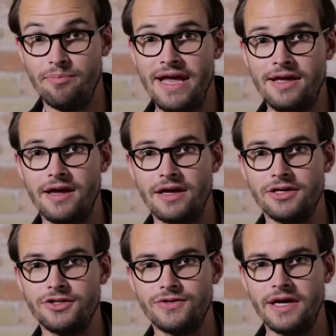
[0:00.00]
the banking
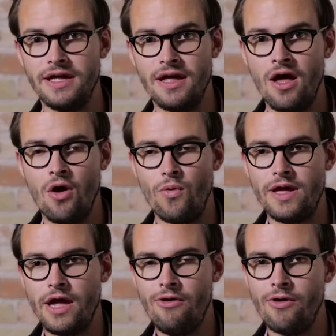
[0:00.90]
industry. We
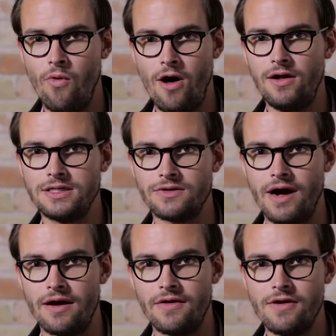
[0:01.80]
carry wallets
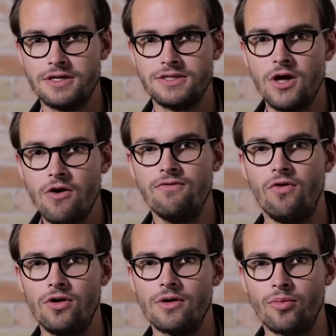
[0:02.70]
around and they're so
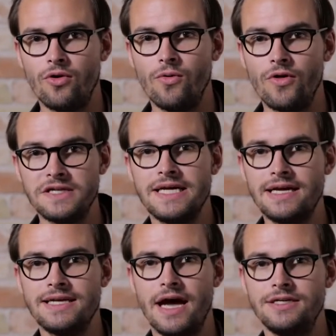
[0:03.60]
vulnerable. With a
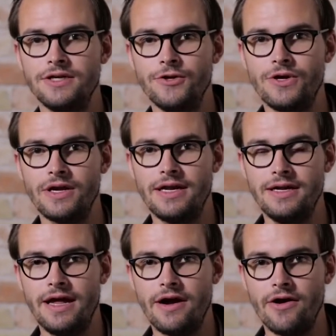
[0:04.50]
Tech Tattoo, you could
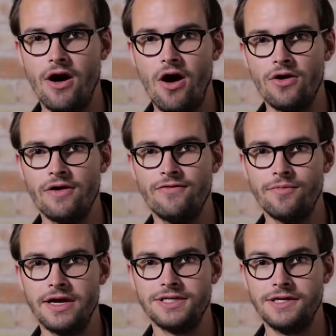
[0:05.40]
carry all your
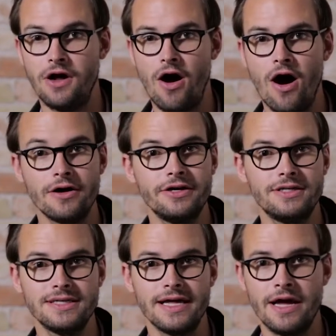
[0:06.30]
information on your
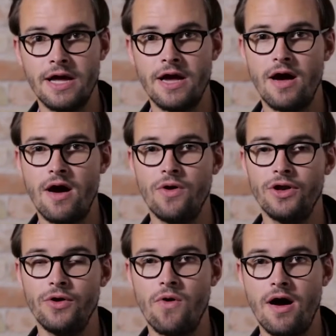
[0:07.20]
skin and when
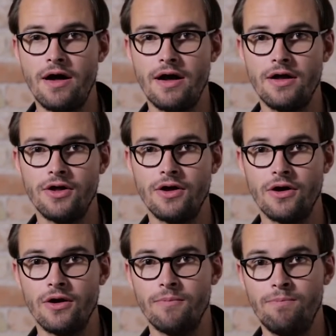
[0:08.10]
you want
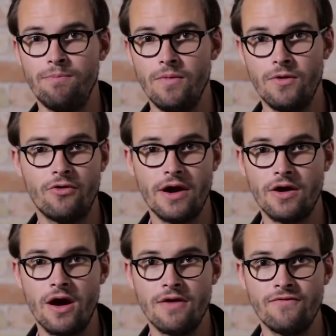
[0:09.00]
your credit
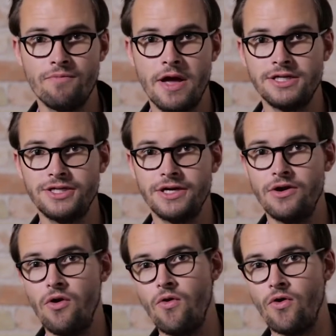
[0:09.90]
card
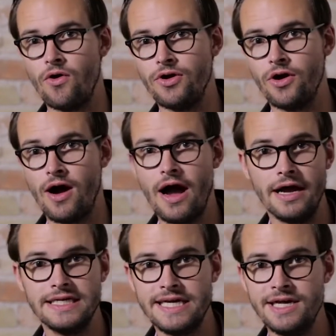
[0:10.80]
information or your
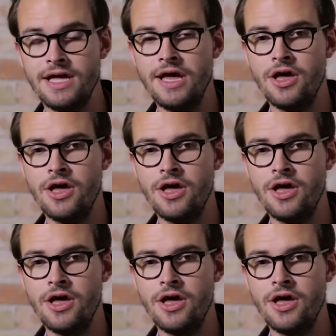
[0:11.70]
ID,